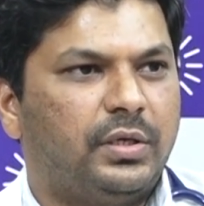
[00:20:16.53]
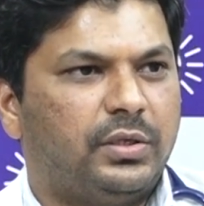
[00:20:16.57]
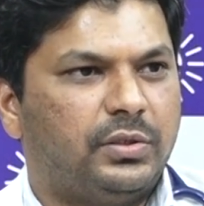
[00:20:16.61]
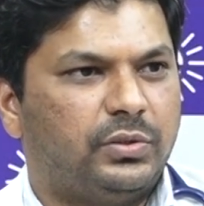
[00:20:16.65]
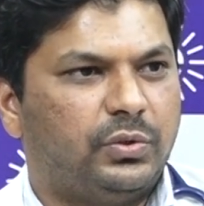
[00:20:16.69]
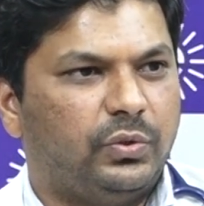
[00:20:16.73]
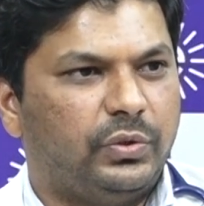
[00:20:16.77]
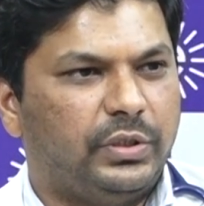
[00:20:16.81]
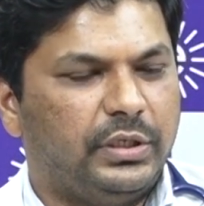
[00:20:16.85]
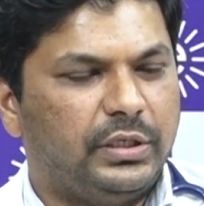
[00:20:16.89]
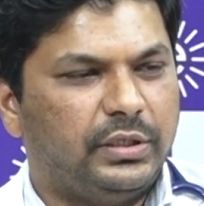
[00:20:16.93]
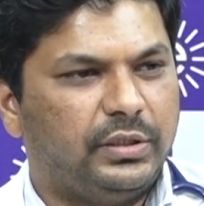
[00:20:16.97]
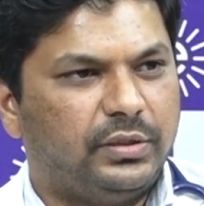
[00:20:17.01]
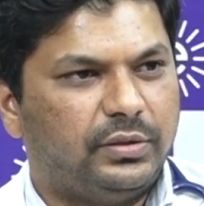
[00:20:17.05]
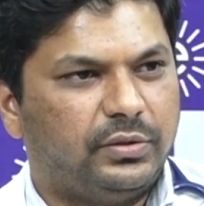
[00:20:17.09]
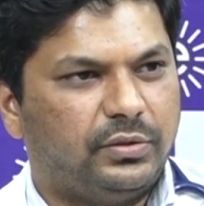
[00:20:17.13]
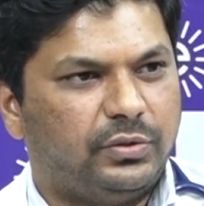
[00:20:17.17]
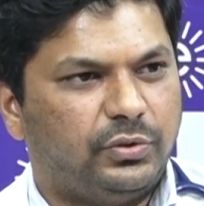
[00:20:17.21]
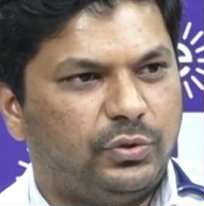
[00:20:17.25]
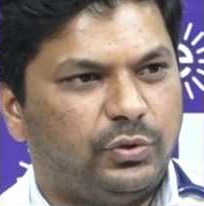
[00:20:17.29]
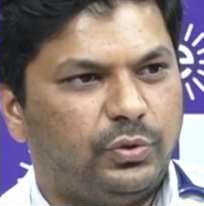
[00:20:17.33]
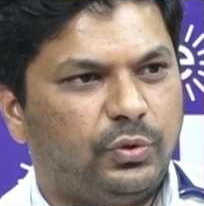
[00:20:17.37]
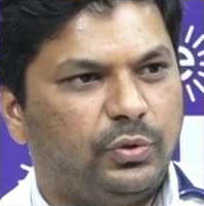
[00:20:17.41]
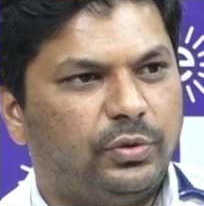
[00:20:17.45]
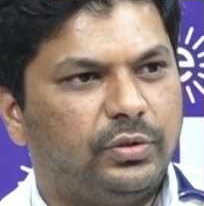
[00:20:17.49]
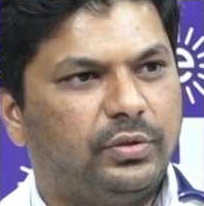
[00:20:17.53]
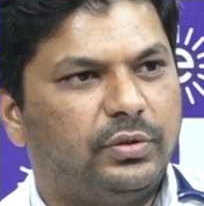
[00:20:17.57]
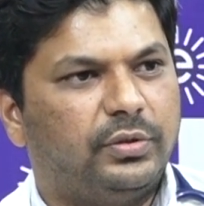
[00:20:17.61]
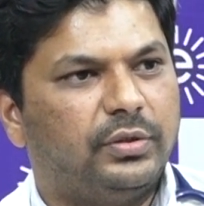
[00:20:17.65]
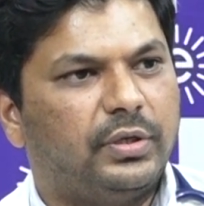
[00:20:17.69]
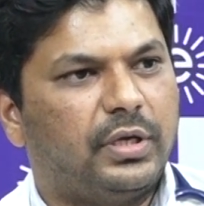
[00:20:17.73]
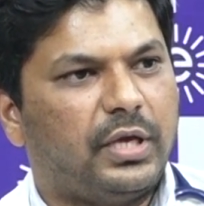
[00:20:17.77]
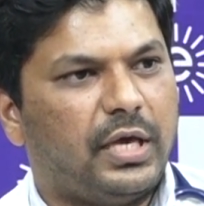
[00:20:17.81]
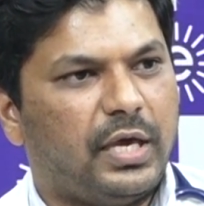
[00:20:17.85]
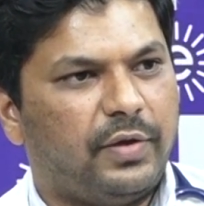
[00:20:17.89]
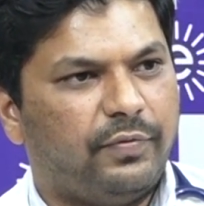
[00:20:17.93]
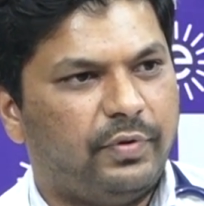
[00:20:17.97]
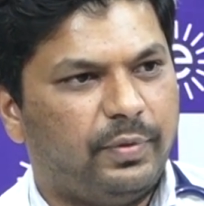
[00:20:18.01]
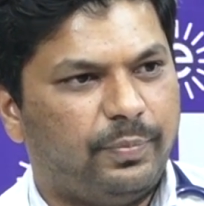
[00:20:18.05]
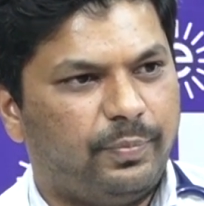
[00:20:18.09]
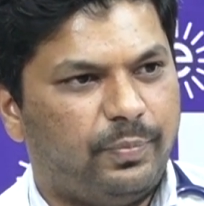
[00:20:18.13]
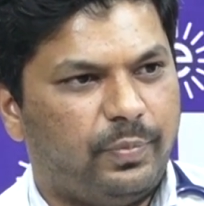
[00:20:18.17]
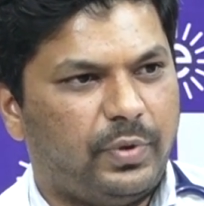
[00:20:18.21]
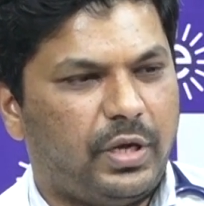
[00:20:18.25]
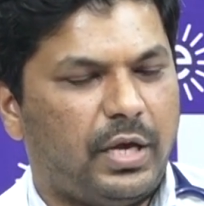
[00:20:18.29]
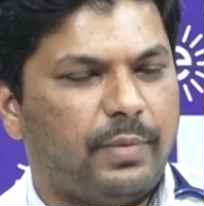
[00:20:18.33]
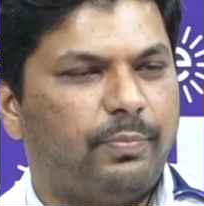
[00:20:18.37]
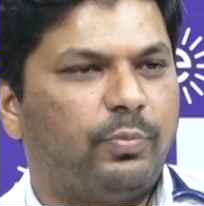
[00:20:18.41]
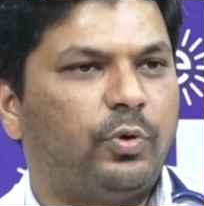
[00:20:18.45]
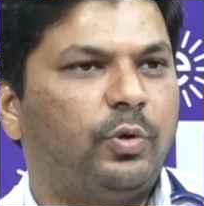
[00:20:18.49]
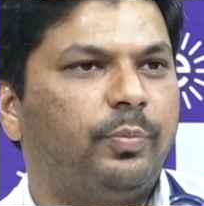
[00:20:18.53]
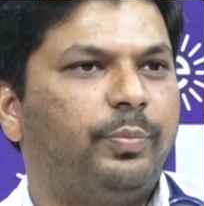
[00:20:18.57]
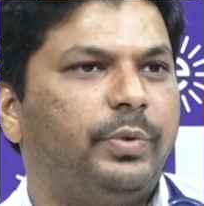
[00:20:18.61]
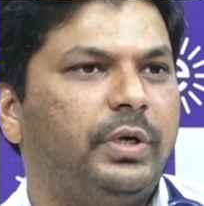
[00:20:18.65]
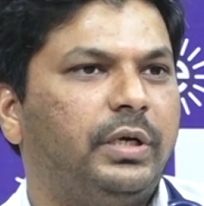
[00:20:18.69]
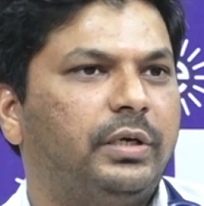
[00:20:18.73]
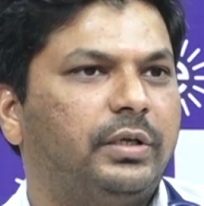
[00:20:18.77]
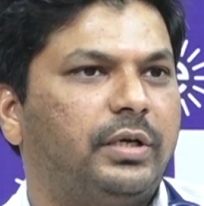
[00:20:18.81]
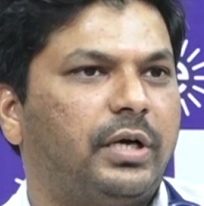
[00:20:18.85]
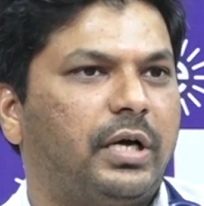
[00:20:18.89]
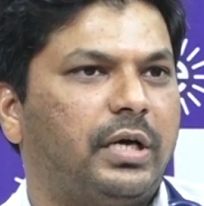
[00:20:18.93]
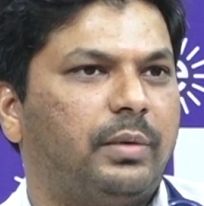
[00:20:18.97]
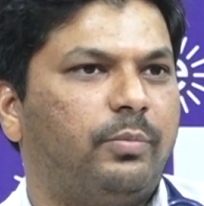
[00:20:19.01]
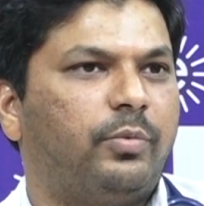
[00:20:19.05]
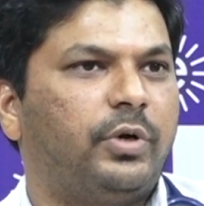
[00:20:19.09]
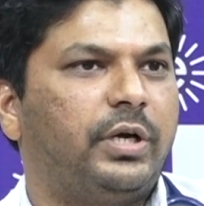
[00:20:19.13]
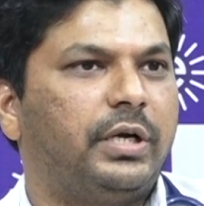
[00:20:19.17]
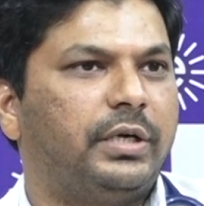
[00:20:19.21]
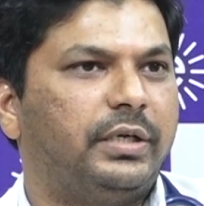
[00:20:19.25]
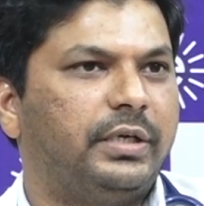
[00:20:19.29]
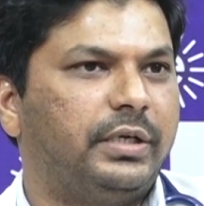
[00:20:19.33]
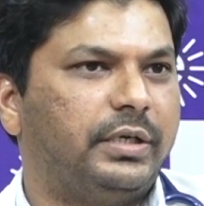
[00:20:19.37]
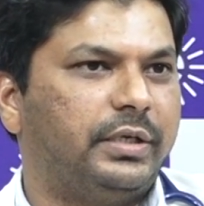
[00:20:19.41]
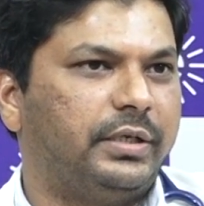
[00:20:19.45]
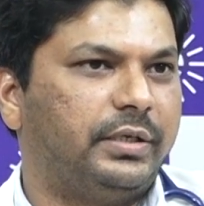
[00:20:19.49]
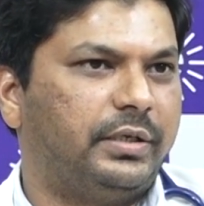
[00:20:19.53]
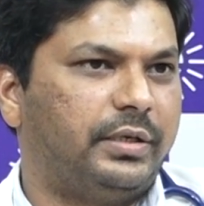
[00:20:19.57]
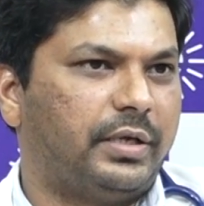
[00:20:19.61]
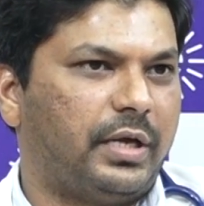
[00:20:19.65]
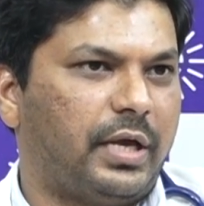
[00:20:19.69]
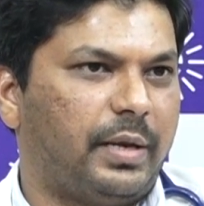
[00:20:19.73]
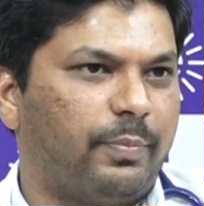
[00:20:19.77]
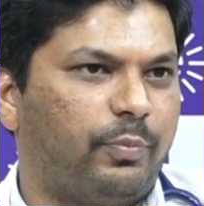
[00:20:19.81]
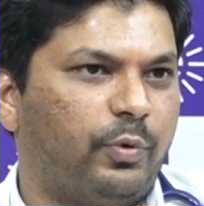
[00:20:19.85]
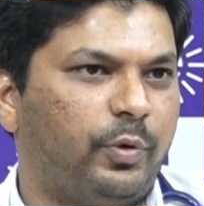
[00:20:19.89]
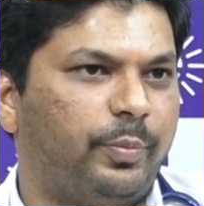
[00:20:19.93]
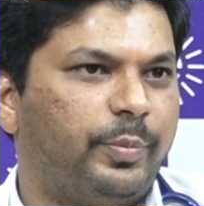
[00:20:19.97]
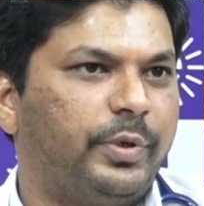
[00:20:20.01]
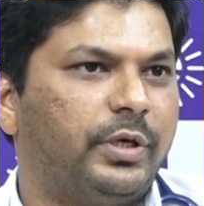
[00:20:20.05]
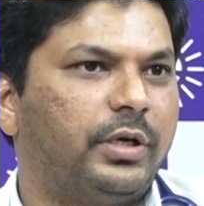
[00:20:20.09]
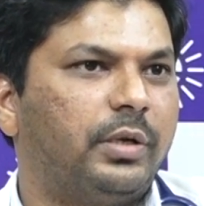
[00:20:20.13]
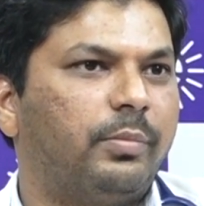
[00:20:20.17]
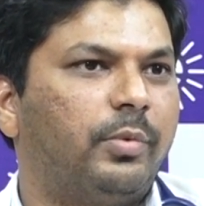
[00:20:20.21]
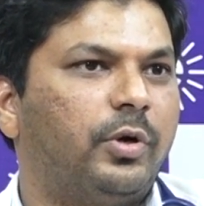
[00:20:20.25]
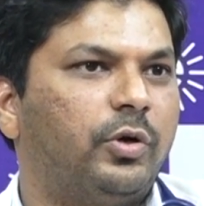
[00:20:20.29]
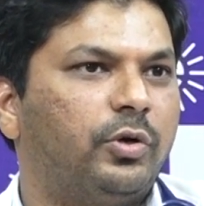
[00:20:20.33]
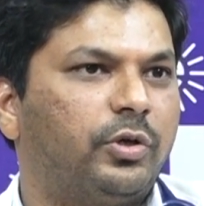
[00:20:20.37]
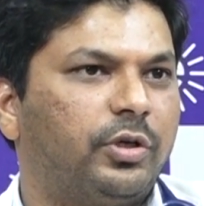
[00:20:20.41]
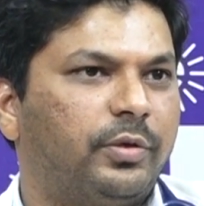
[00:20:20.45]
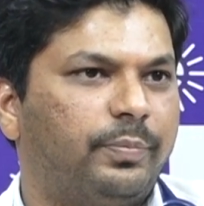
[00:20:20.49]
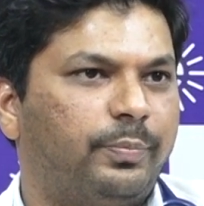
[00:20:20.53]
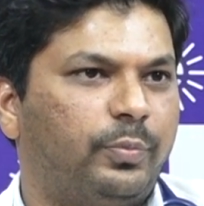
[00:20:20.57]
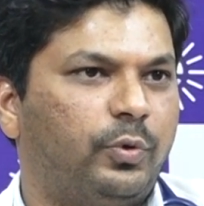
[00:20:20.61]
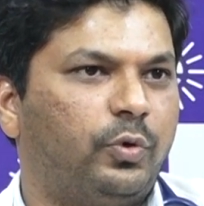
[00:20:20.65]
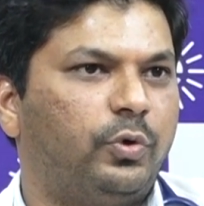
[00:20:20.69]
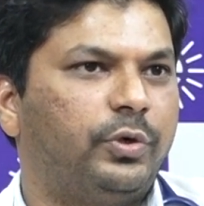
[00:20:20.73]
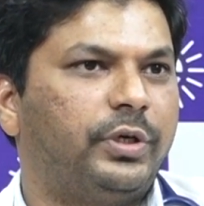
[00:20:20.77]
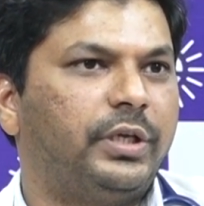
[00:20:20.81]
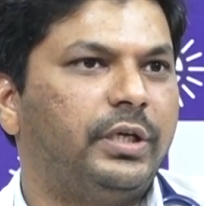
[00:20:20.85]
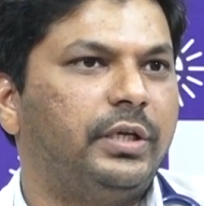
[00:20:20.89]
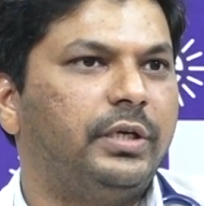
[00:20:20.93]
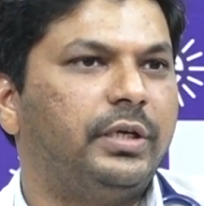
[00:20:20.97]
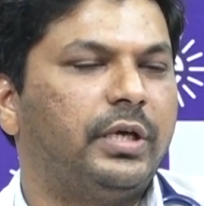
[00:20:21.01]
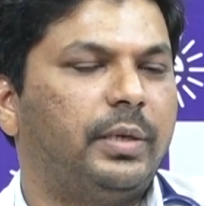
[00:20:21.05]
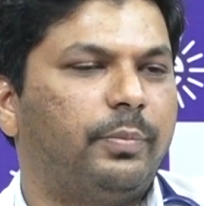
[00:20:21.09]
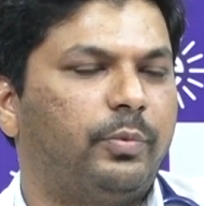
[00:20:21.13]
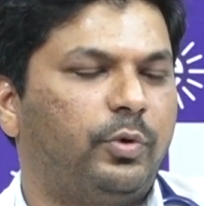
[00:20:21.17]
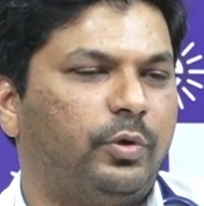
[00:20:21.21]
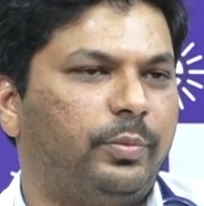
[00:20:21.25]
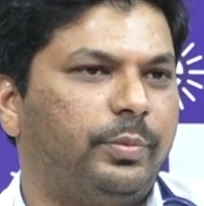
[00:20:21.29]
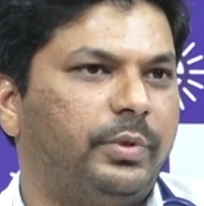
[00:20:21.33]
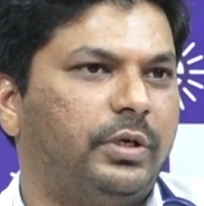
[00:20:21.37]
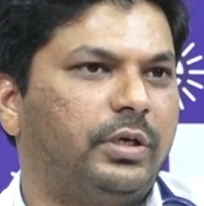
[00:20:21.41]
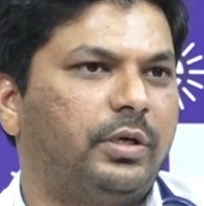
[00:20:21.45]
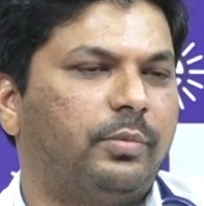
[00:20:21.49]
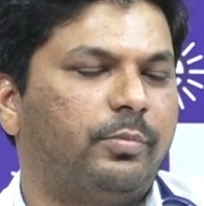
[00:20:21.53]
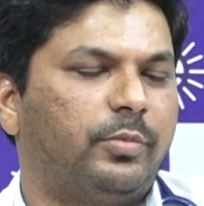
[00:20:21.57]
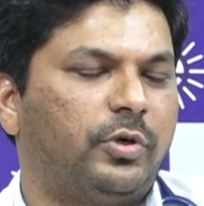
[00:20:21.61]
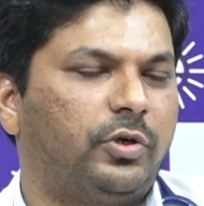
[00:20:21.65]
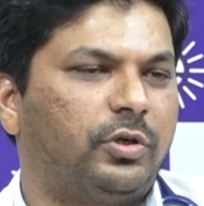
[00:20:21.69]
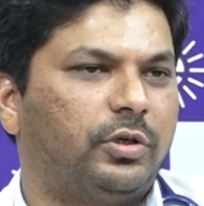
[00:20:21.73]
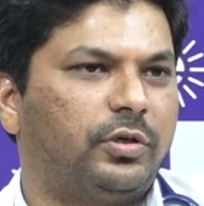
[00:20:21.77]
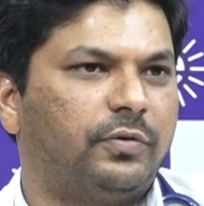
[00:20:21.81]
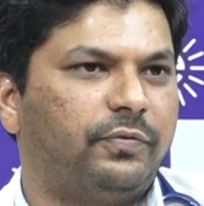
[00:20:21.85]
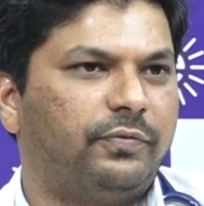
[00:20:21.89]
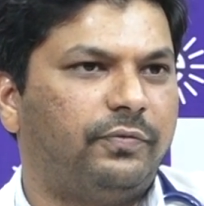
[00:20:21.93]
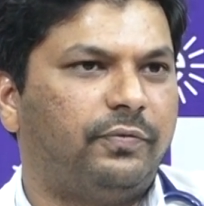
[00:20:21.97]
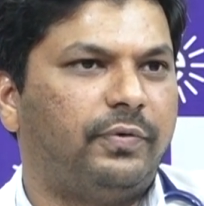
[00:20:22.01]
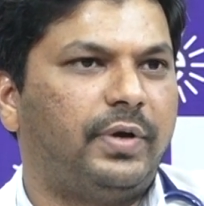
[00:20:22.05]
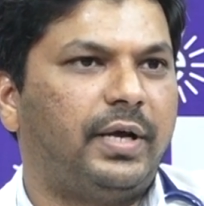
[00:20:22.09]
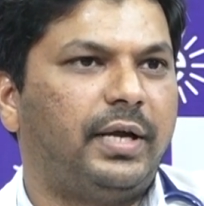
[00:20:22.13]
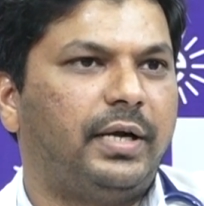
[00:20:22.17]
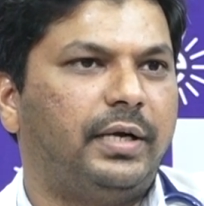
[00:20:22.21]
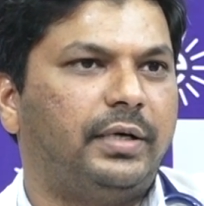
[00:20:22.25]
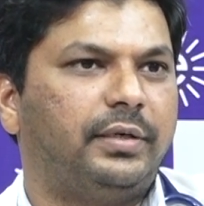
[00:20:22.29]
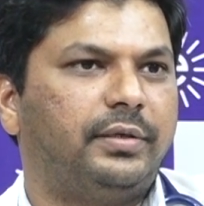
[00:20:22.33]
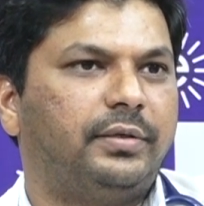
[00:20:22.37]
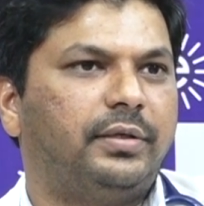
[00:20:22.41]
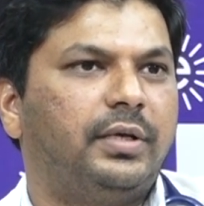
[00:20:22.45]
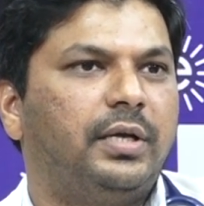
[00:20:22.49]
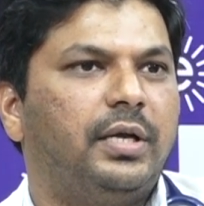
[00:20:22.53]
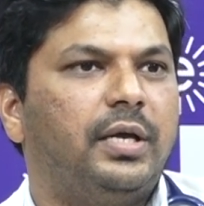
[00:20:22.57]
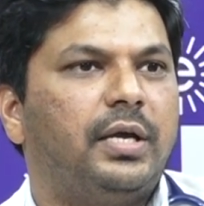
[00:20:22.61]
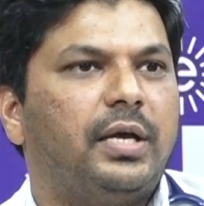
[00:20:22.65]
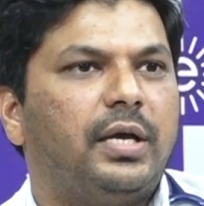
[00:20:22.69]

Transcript: So, it should have a appropriate carbohydrate, appropriate amount of protein, appropriate amount of fat,